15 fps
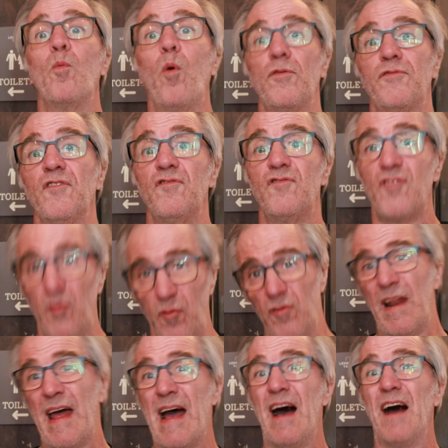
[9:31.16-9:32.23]
wasn't too
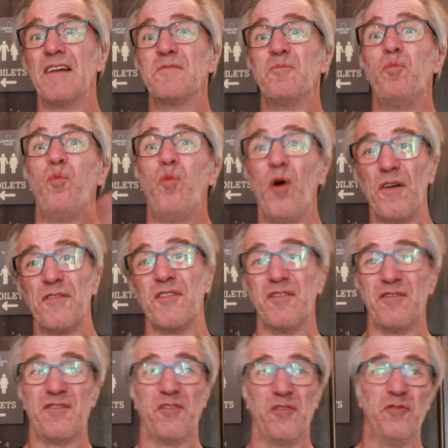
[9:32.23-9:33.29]
loud,
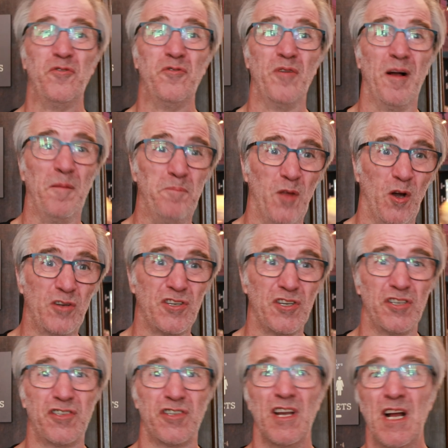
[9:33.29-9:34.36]
wasn't too
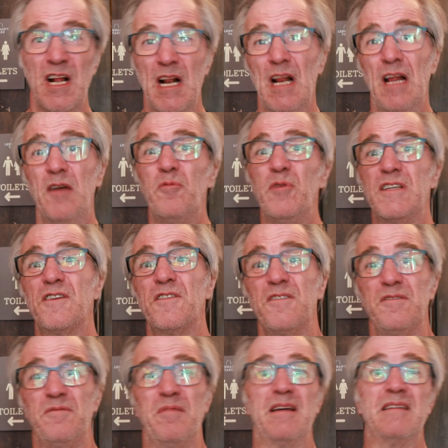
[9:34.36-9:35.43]
obnoxious, which,
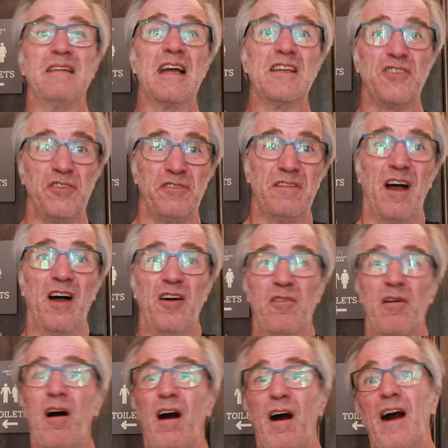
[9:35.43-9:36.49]
as you
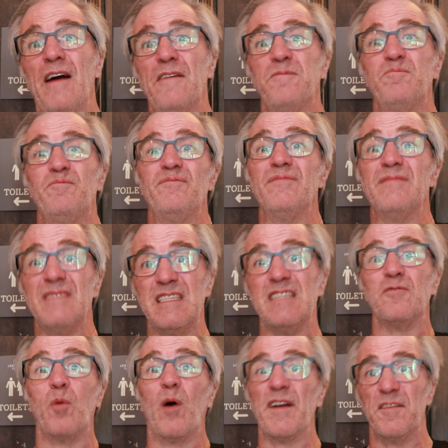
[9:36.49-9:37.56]
know,
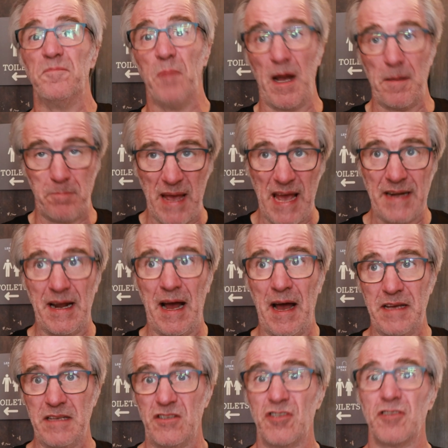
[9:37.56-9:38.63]
is one of my pet
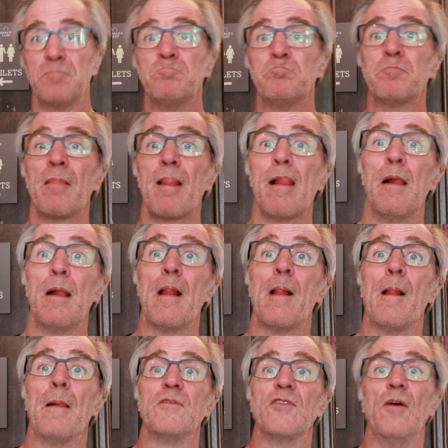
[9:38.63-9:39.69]
hates.
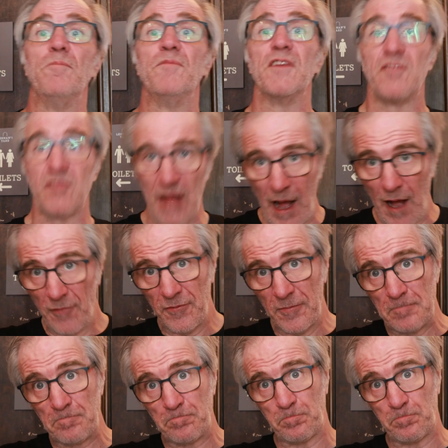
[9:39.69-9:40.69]
So, the staff,